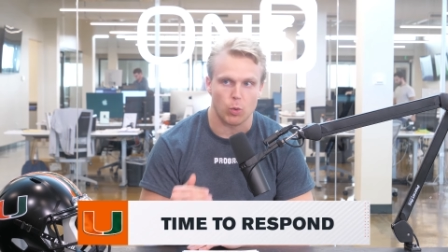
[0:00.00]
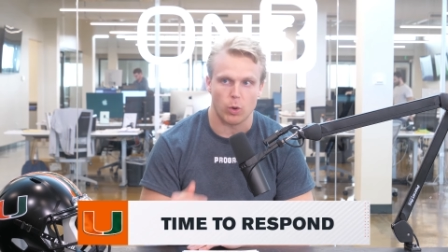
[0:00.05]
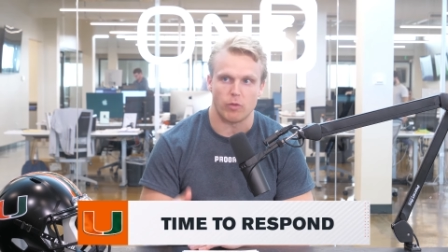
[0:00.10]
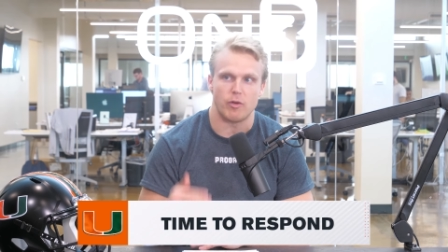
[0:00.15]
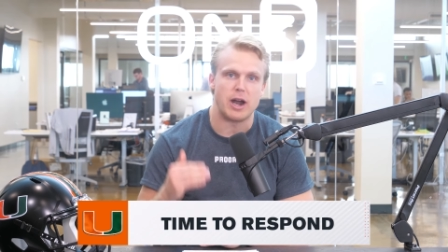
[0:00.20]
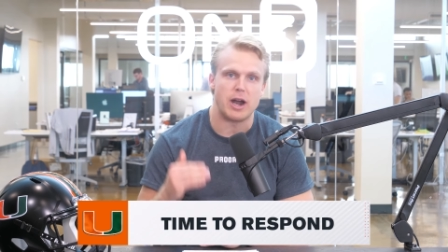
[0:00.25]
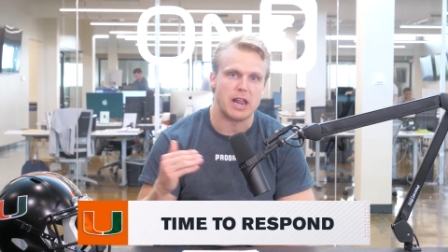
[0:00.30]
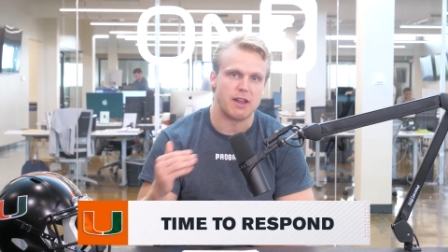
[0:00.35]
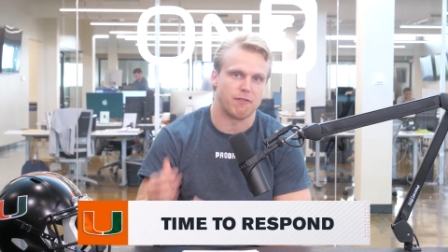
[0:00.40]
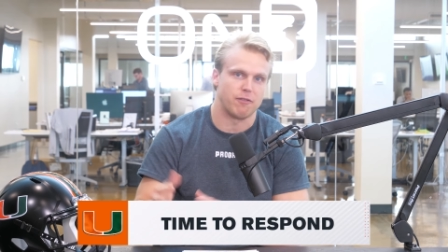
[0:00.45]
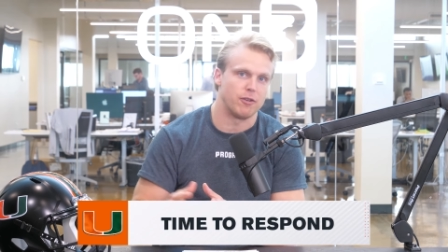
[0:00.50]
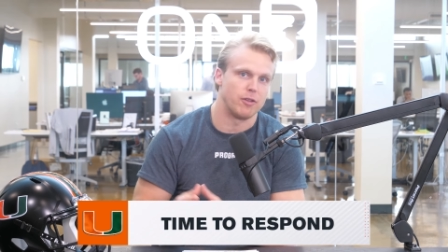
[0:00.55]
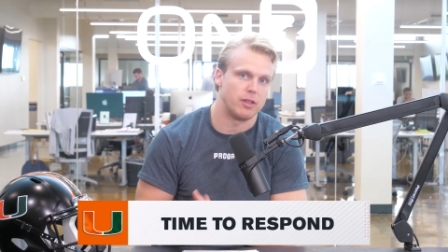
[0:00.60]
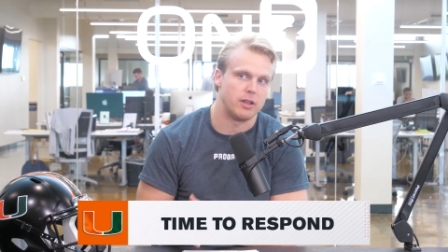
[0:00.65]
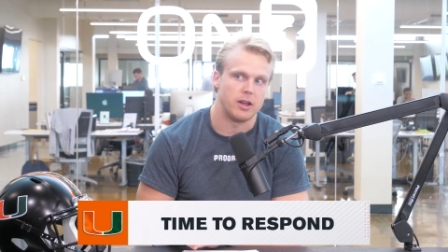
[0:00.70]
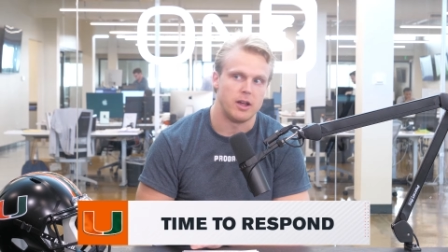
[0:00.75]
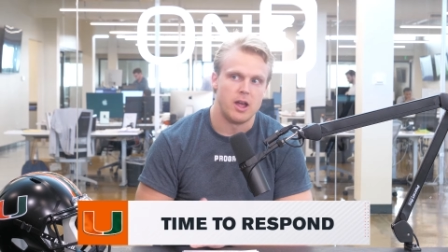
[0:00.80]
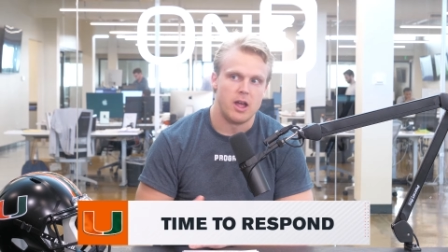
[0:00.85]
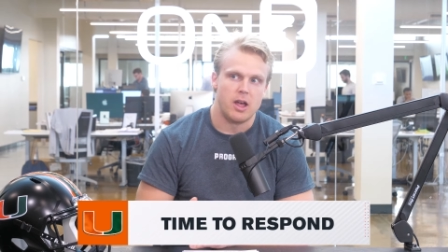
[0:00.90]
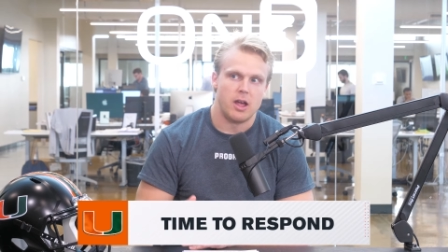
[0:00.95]
We're ready for
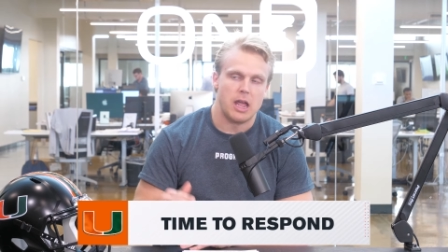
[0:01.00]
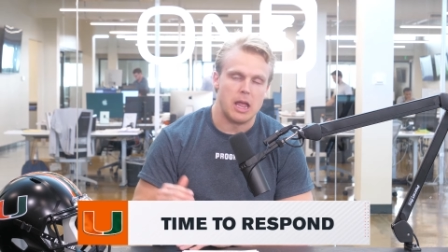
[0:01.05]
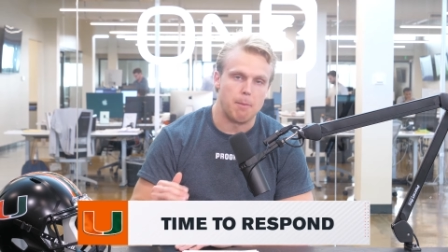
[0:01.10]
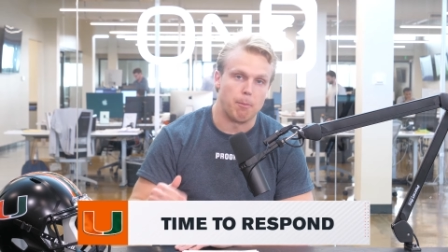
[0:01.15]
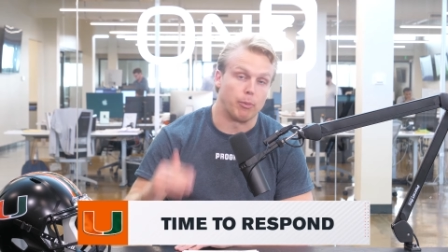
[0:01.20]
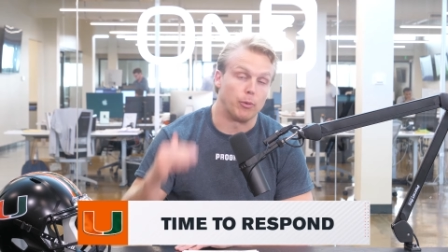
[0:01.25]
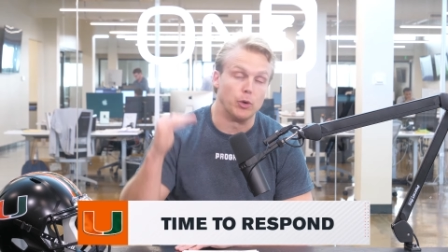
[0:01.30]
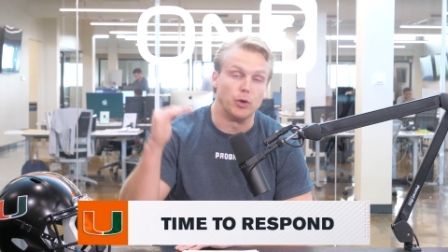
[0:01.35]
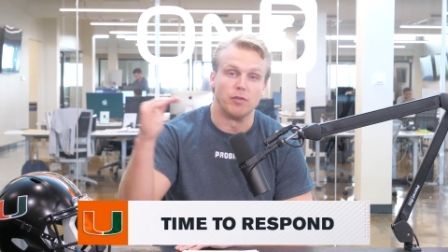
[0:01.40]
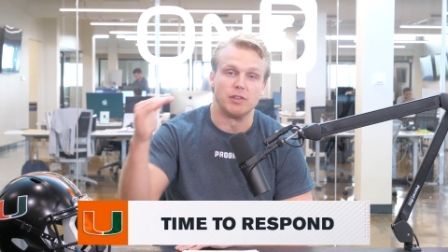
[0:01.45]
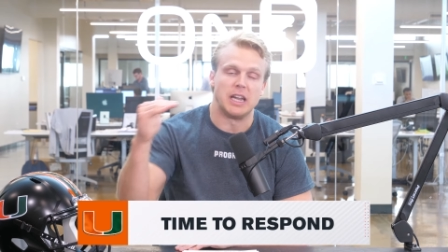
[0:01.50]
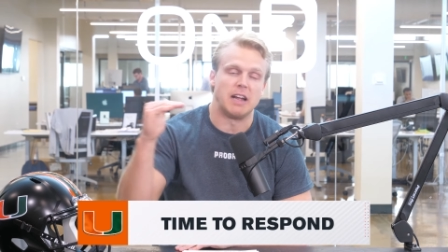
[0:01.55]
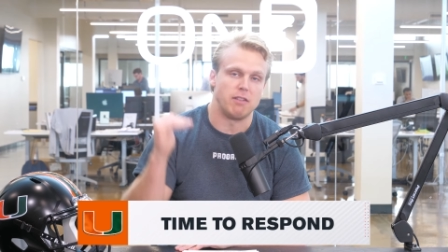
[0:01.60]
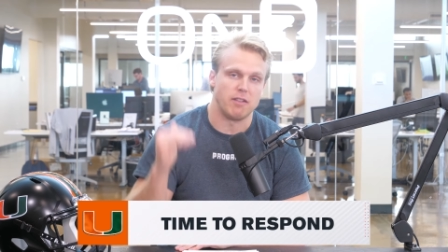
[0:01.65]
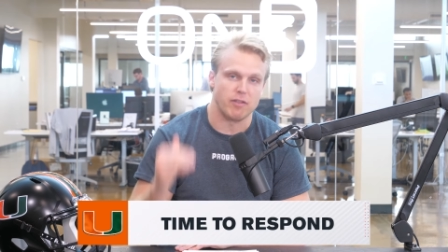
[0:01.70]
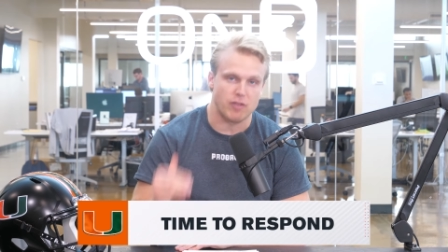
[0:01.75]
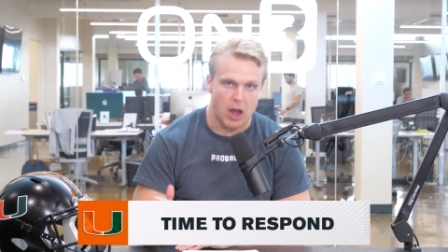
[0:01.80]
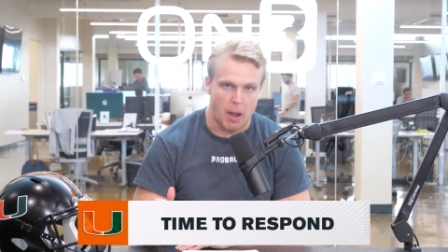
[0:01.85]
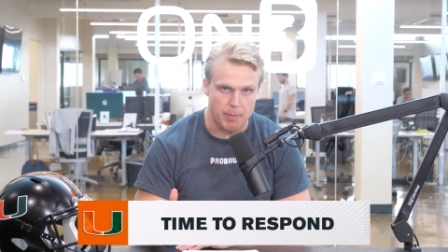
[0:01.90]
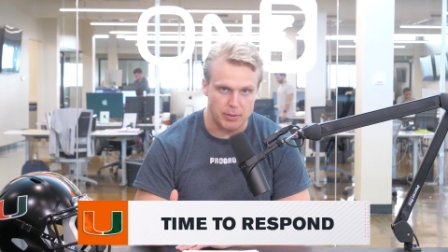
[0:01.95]
the improved level
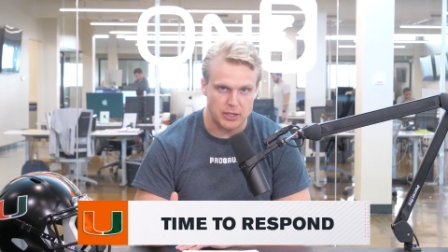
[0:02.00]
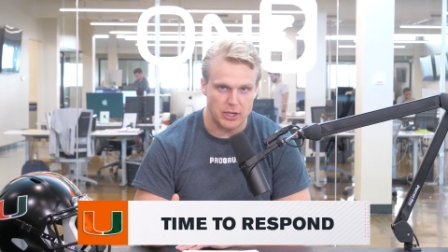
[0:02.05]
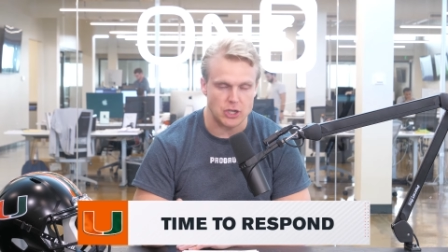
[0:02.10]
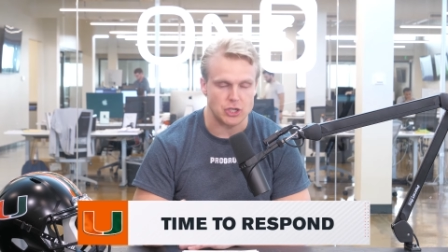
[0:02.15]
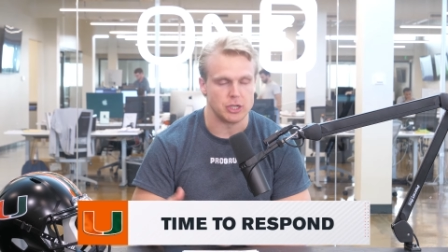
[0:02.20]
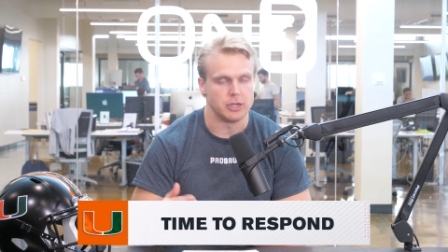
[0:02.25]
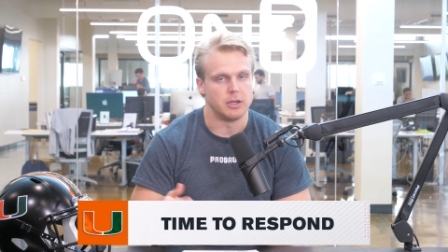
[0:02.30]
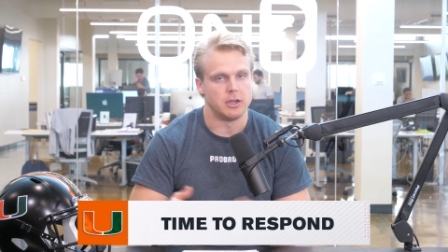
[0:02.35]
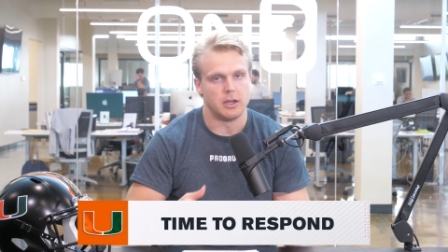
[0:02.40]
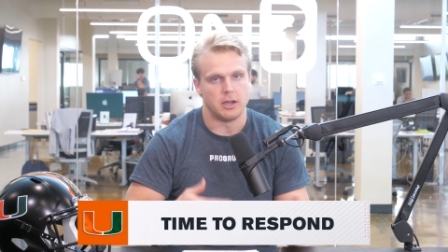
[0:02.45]
of competition.